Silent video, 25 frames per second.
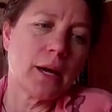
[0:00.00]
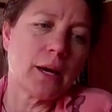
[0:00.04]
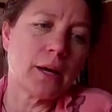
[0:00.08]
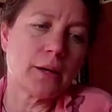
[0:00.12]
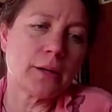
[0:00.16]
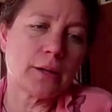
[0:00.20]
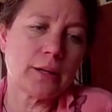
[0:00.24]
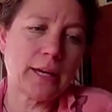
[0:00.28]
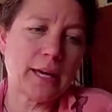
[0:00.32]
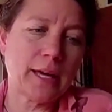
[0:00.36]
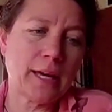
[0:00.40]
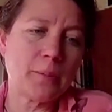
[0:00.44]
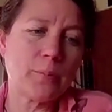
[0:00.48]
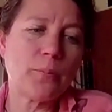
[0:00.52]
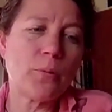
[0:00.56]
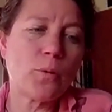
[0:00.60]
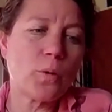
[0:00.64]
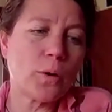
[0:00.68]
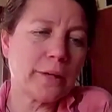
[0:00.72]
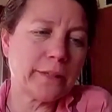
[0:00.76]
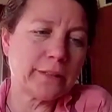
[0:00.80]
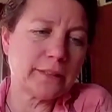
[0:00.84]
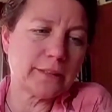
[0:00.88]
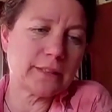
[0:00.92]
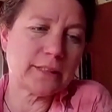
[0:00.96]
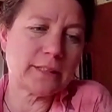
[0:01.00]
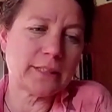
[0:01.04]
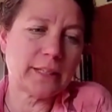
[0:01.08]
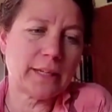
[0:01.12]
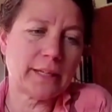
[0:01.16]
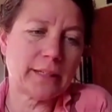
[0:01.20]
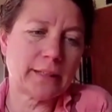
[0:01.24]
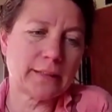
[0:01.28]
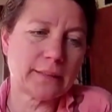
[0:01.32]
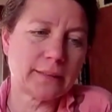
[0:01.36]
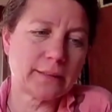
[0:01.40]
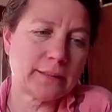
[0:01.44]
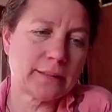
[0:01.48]
uh, Cape Point
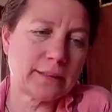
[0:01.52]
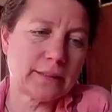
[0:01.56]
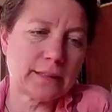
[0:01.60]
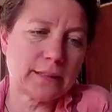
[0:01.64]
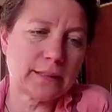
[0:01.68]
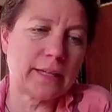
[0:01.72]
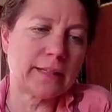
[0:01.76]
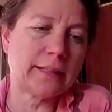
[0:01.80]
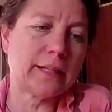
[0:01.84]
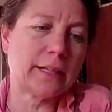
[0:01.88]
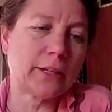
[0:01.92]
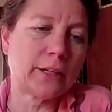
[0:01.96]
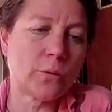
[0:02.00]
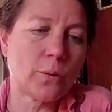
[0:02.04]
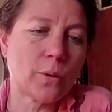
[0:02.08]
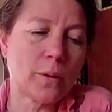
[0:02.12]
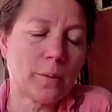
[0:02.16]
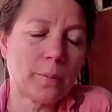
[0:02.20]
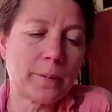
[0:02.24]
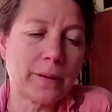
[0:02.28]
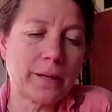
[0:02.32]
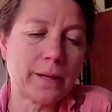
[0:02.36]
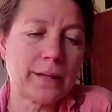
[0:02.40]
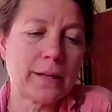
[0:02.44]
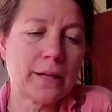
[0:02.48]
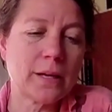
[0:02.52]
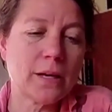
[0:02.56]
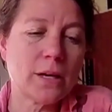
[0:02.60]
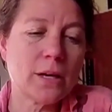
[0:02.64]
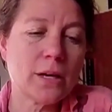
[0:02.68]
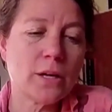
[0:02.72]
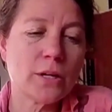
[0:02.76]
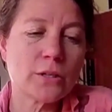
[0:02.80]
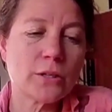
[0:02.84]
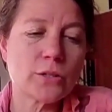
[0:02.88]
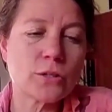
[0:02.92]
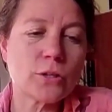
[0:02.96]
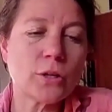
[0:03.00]
and and Algoa Bay,
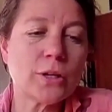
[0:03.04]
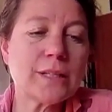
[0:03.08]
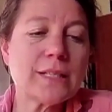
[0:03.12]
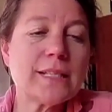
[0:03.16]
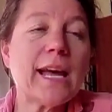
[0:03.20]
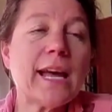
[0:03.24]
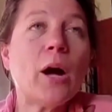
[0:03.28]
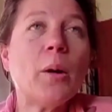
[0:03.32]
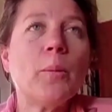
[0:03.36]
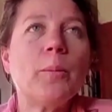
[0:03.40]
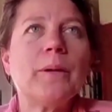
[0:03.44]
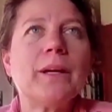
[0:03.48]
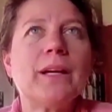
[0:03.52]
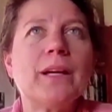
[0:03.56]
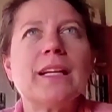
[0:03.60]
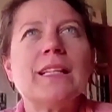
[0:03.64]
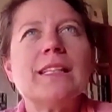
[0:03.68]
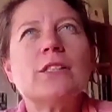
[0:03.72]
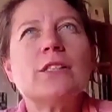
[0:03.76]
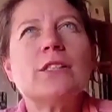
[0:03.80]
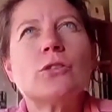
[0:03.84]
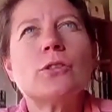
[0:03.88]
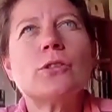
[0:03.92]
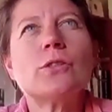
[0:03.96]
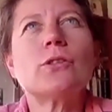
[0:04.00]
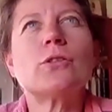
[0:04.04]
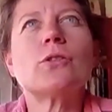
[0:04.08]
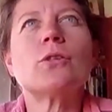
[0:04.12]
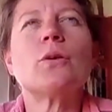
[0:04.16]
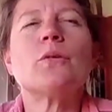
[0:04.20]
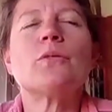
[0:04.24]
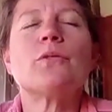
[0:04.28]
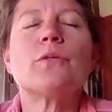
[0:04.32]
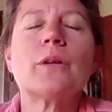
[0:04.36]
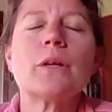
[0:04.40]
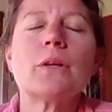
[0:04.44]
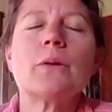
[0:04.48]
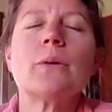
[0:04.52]
so it's helping. It's just
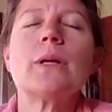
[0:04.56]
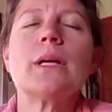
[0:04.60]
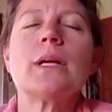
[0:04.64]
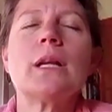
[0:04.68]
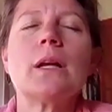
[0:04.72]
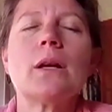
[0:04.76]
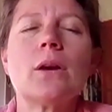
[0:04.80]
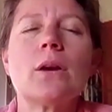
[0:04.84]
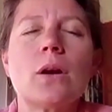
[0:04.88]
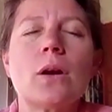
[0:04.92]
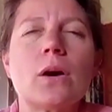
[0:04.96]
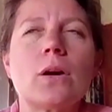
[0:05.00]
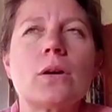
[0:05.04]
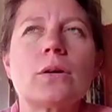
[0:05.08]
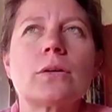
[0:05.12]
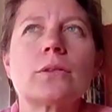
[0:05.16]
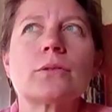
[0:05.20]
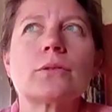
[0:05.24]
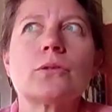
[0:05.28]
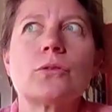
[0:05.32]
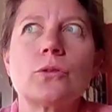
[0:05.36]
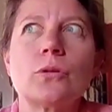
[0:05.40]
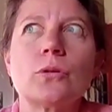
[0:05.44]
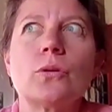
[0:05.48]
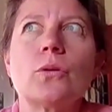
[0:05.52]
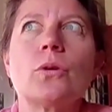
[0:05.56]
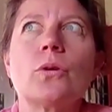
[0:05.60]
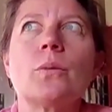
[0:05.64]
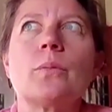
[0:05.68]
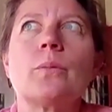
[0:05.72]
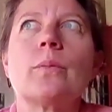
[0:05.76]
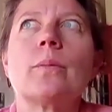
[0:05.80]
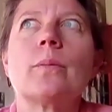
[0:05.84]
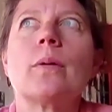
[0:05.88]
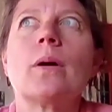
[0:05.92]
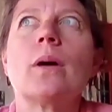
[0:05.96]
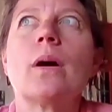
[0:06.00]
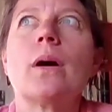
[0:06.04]
a very long
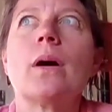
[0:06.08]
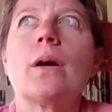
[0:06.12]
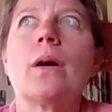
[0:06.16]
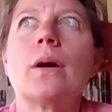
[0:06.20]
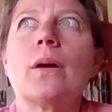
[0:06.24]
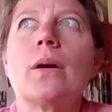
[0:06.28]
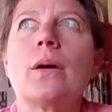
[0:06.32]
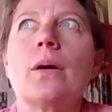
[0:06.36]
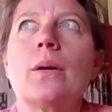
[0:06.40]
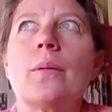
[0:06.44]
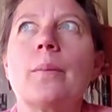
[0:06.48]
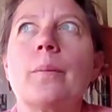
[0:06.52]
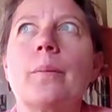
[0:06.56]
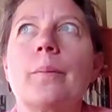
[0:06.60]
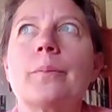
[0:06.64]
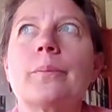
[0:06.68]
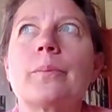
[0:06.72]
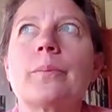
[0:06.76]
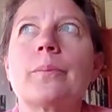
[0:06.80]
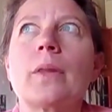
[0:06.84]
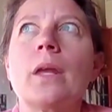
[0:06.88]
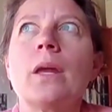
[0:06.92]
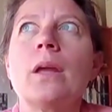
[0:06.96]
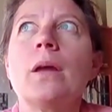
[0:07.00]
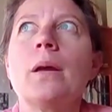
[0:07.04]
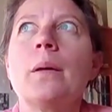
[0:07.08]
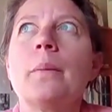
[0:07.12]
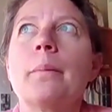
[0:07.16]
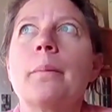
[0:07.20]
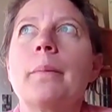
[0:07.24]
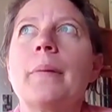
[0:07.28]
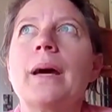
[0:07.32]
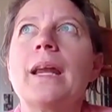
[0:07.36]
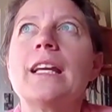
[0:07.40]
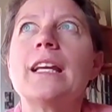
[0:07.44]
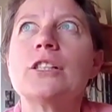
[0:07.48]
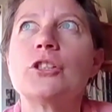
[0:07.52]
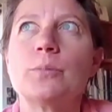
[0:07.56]
term. Um,
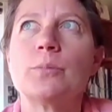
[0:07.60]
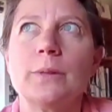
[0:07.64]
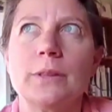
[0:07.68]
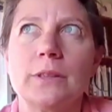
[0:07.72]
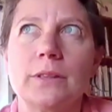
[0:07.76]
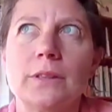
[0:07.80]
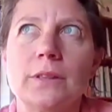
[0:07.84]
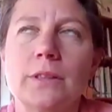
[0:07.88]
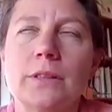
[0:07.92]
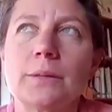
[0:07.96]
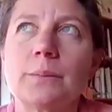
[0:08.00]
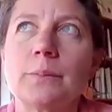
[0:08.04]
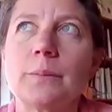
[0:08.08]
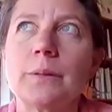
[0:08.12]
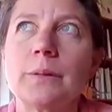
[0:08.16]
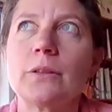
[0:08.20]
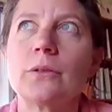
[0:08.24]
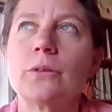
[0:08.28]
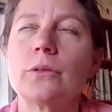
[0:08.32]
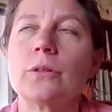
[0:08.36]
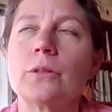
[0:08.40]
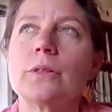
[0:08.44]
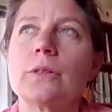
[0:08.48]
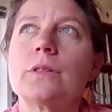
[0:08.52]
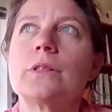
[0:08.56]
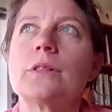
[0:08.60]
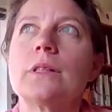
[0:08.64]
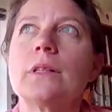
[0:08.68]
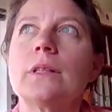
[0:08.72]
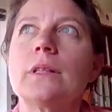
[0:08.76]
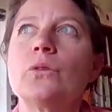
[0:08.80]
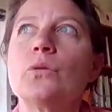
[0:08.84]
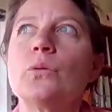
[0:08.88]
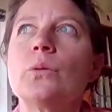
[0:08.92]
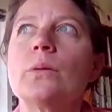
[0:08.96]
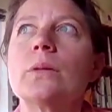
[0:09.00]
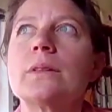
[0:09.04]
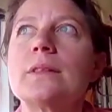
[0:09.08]
management because
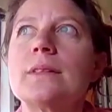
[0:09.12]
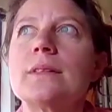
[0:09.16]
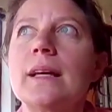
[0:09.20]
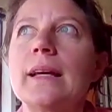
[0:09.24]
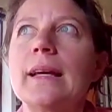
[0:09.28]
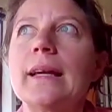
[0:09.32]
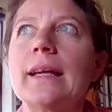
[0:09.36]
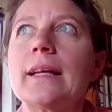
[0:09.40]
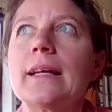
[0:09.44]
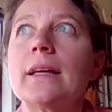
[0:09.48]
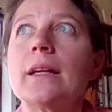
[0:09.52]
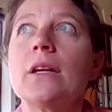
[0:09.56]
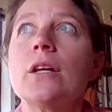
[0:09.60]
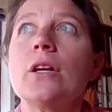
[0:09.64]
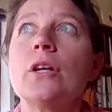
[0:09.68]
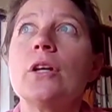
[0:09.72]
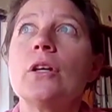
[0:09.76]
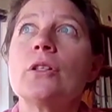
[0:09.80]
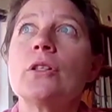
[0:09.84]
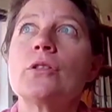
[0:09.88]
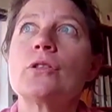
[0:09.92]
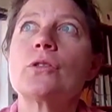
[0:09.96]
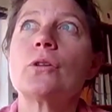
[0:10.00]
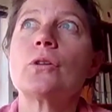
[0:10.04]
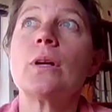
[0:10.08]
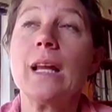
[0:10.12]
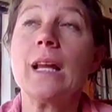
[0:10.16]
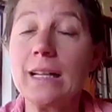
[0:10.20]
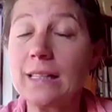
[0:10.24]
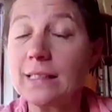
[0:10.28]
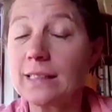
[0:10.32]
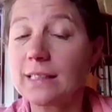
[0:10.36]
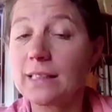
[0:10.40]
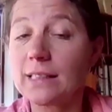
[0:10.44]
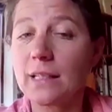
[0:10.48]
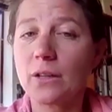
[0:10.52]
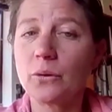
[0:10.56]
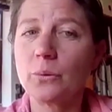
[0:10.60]
it will take so
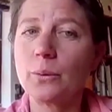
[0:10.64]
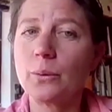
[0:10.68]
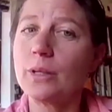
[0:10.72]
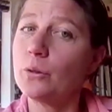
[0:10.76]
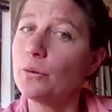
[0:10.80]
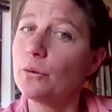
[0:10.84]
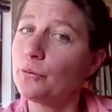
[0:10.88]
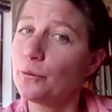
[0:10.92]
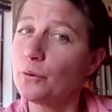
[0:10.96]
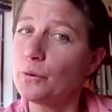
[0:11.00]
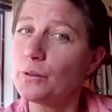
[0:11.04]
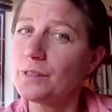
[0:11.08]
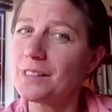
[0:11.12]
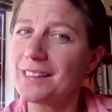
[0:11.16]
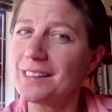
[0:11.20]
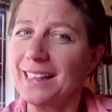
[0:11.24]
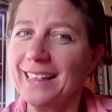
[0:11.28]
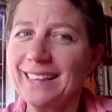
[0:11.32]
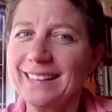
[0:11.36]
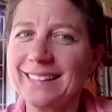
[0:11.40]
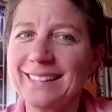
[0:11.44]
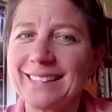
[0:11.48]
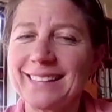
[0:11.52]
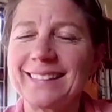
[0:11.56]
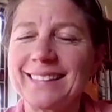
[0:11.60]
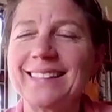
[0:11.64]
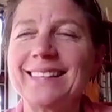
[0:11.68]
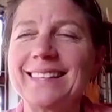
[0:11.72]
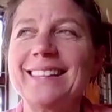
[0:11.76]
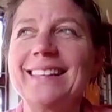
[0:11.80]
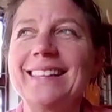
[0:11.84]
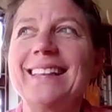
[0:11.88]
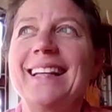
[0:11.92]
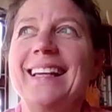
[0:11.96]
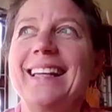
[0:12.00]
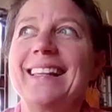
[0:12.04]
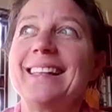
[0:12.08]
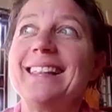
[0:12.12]
last year we had the first nest
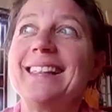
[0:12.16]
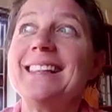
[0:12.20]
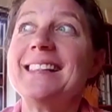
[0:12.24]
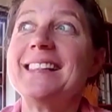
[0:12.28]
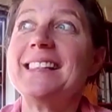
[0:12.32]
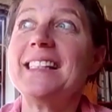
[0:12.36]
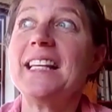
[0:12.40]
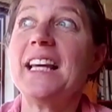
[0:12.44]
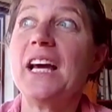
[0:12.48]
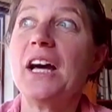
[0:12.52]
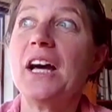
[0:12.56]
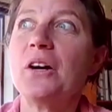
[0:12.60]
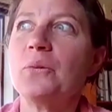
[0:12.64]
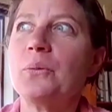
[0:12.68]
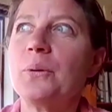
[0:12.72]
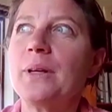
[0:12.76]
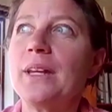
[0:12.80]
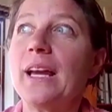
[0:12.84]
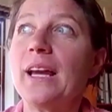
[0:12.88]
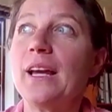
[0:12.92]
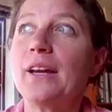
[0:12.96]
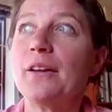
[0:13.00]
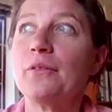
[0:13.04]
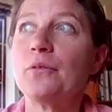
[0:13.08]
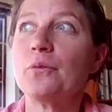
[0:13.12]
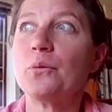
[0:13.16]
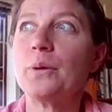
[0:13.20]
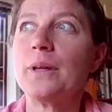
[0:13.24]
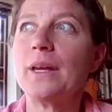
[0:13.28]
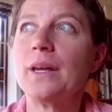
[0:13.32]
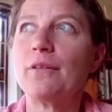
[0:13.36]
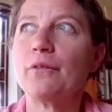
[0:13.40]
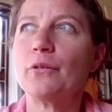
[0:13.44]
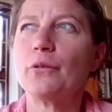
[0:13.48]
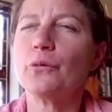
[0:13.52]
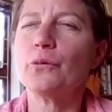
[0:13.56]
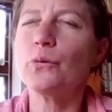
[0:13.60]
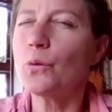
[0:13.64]
this year we have we
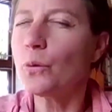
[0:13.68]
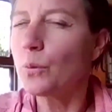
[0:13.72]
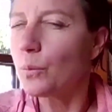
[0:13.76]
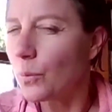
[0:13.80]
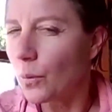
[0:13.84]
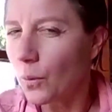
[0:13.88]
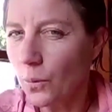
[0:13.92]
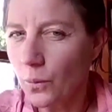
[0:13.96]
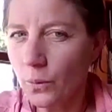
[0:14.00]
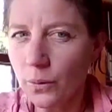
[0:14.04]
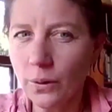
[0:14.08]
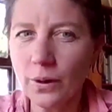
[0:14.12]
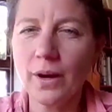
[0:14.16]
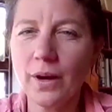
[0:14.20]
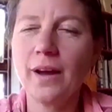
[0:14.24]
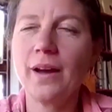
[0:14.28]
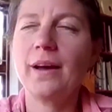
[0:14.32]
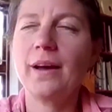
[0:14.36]
have a few more.